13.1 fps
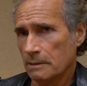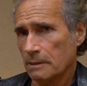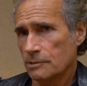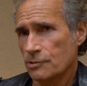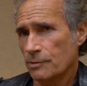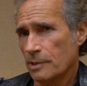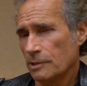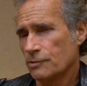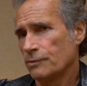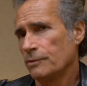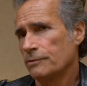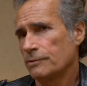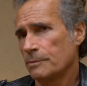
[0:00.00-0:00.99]
Is there any
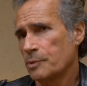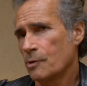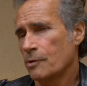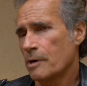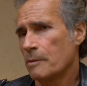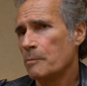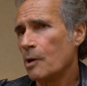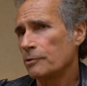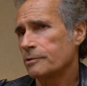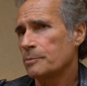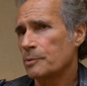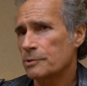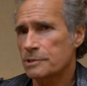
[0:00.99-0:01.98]
truth to program
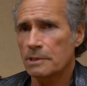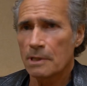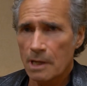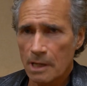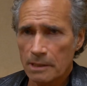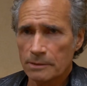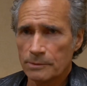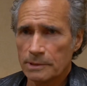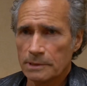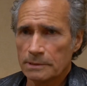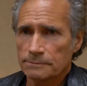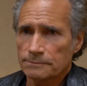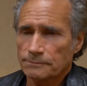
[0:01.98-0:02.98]
multiples in
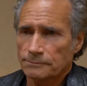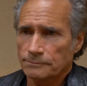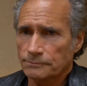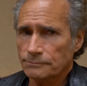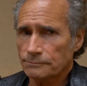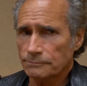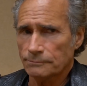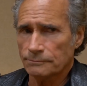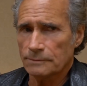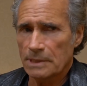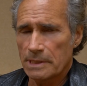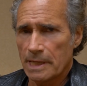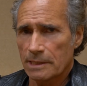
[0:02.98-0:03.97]
Hollywood?
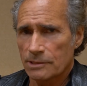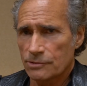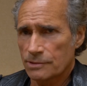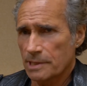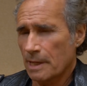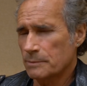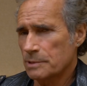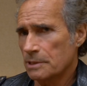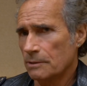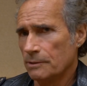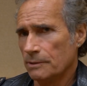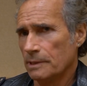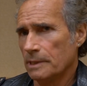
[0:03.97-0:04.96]
The answer is
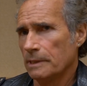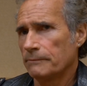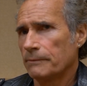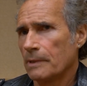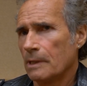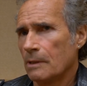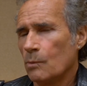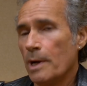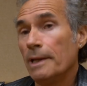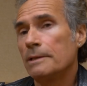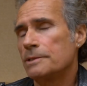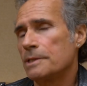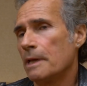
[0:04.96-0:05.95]
absolutely.
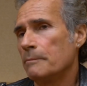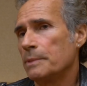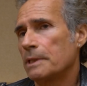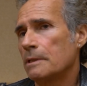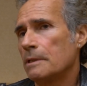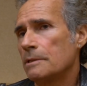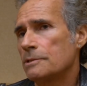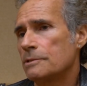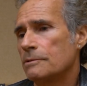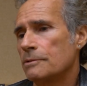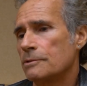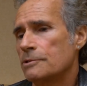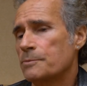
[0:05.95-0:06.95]
Why is that?
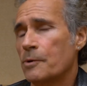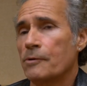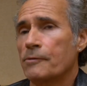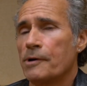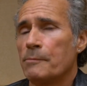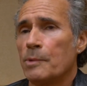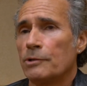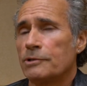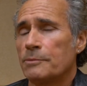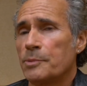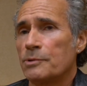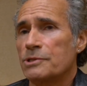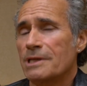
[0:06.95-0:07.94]
Because there's program
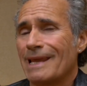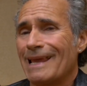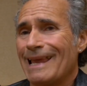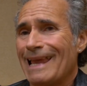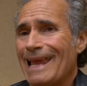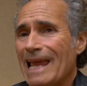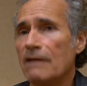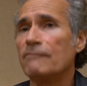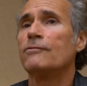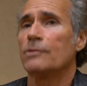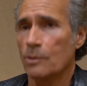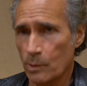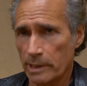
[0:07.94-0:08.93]
multiples
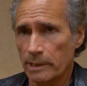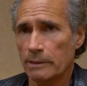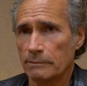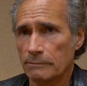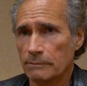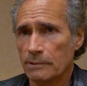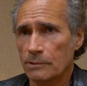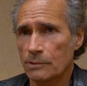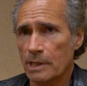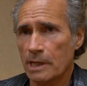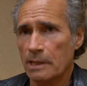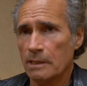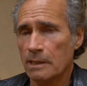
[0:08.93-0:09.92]
everywhere,
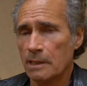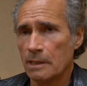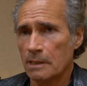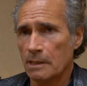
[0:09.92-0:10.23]
okay?